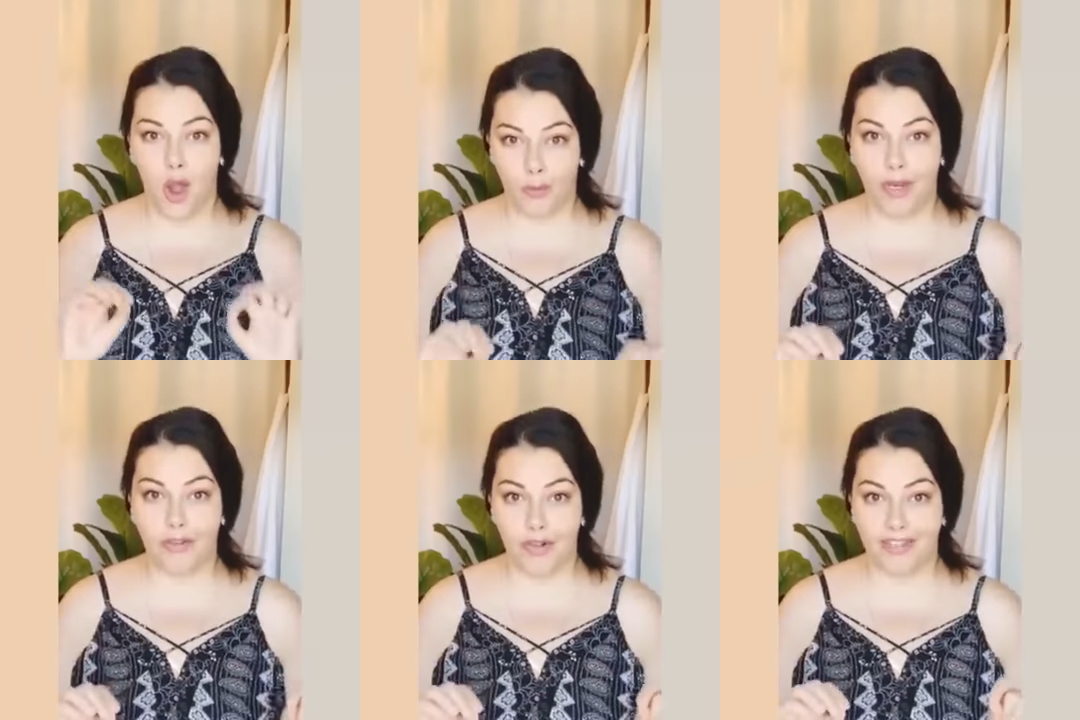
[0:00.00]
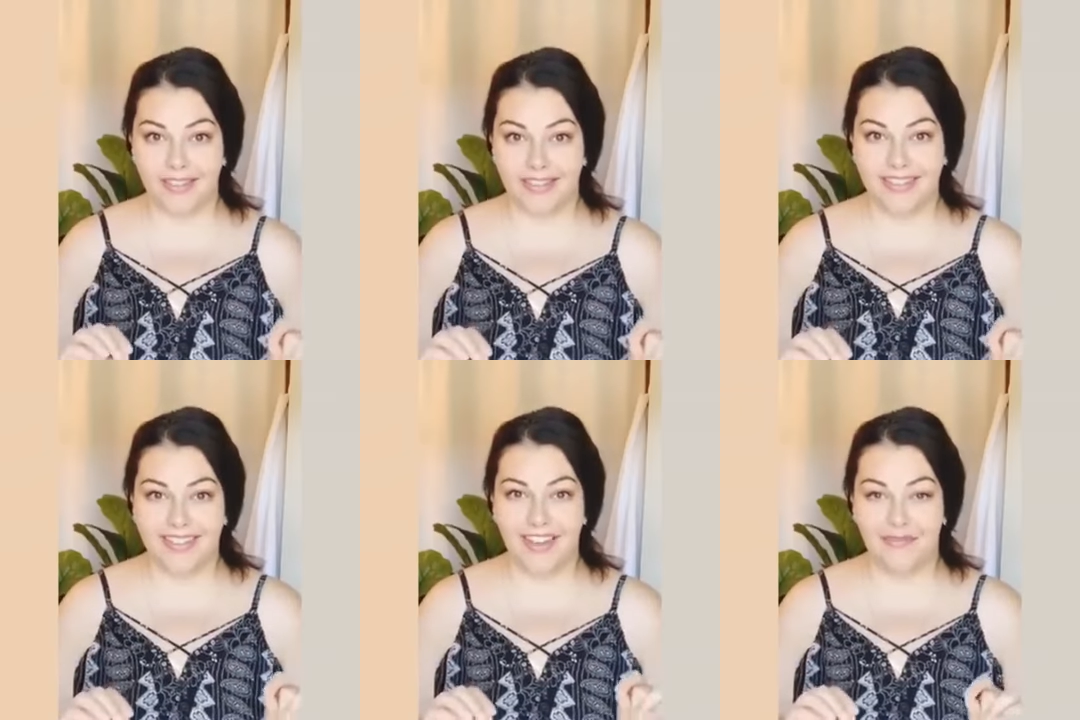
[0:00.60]
on my dress,
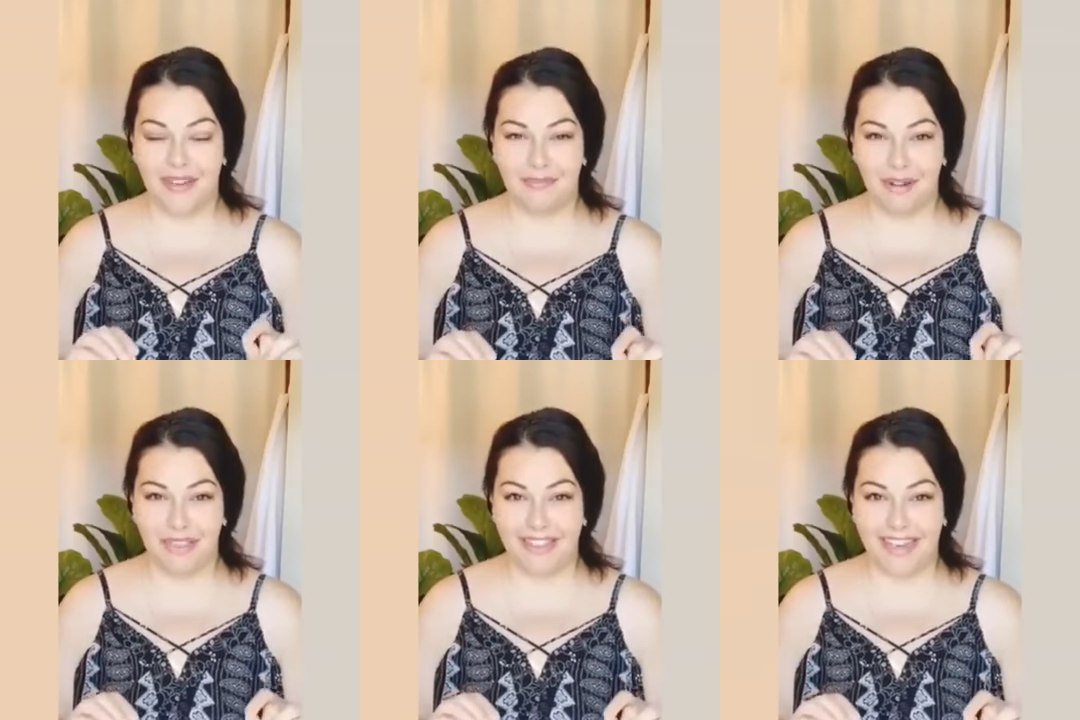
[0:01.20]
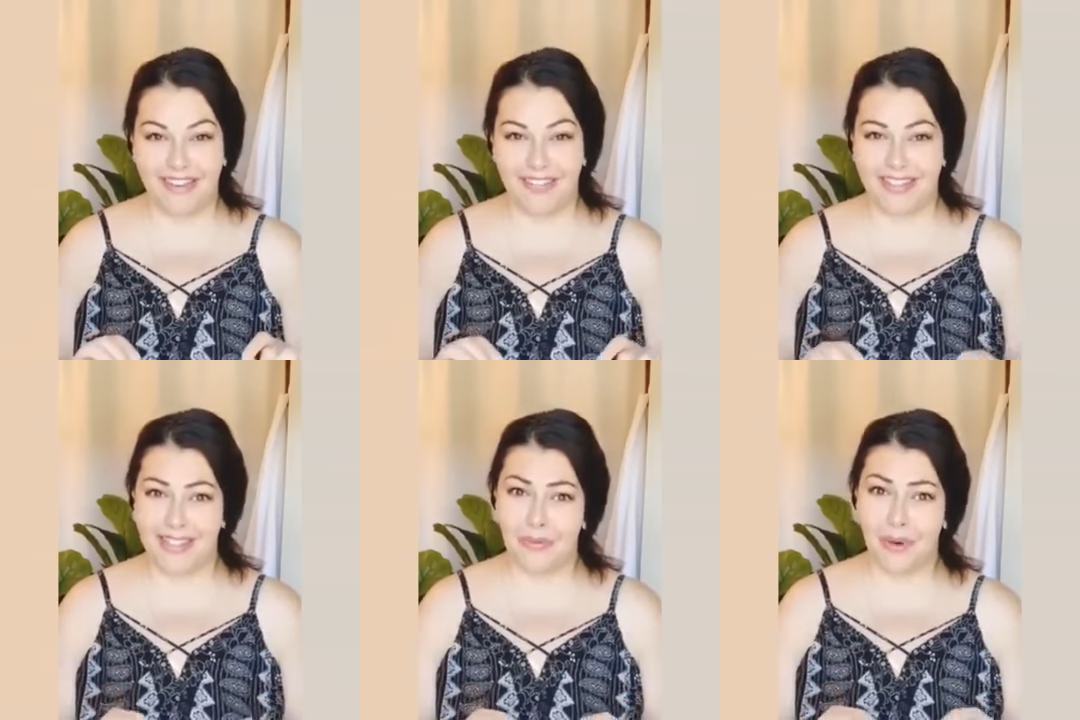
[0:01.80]
on my birthing gown.
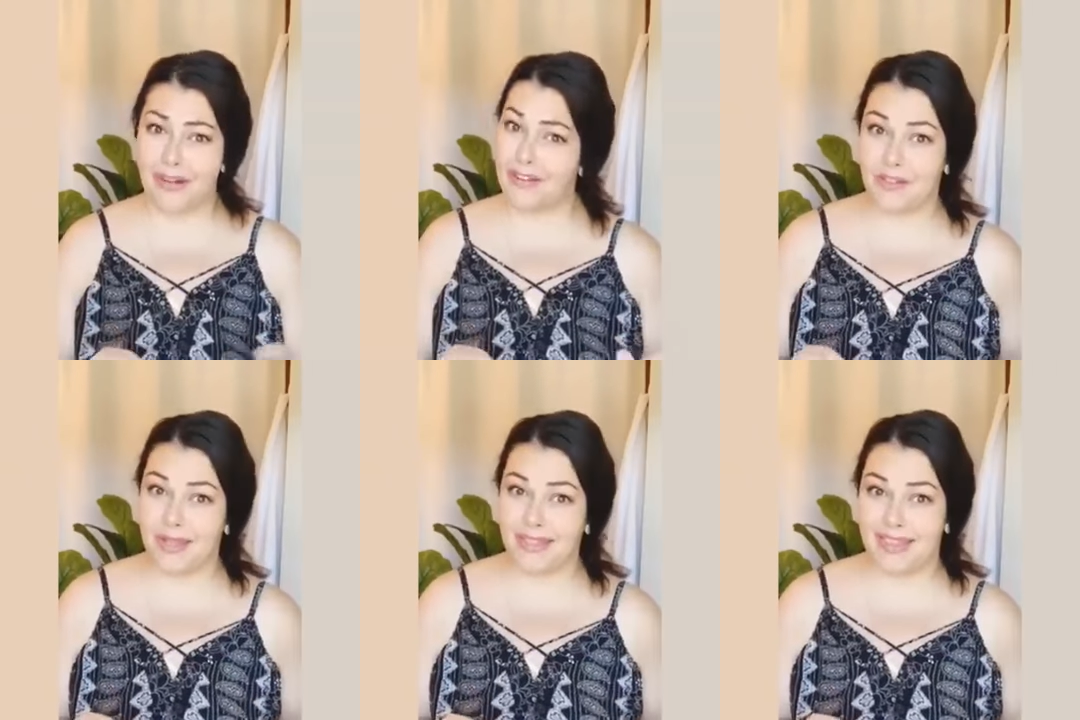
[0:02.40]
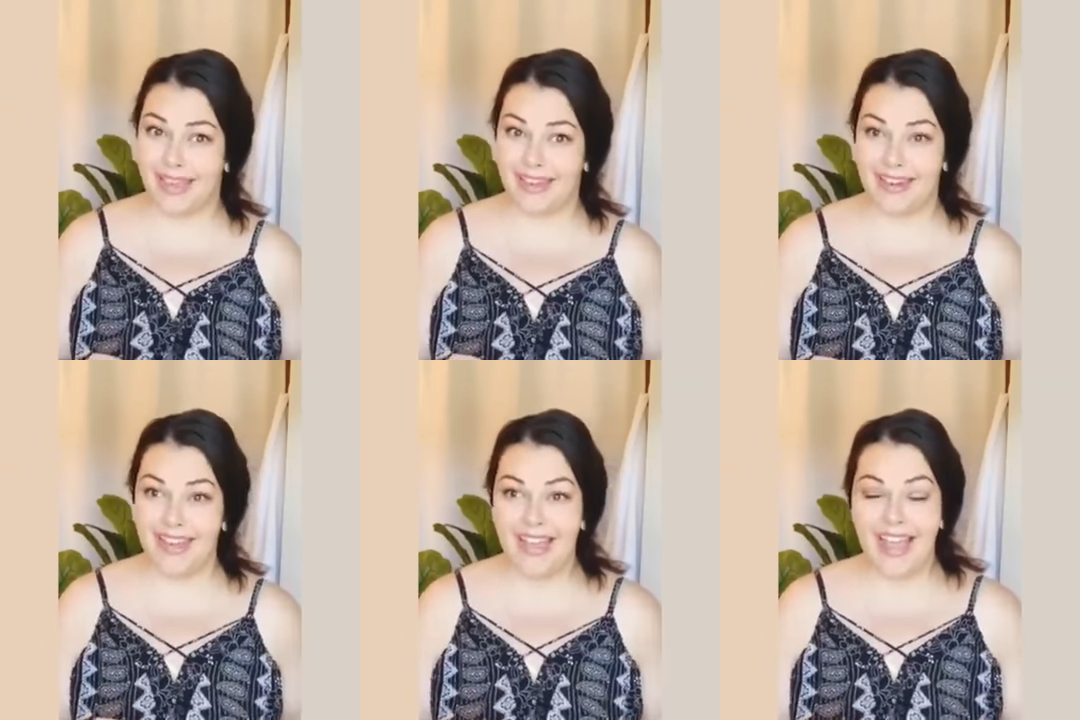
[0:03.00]
They said, where did you get that?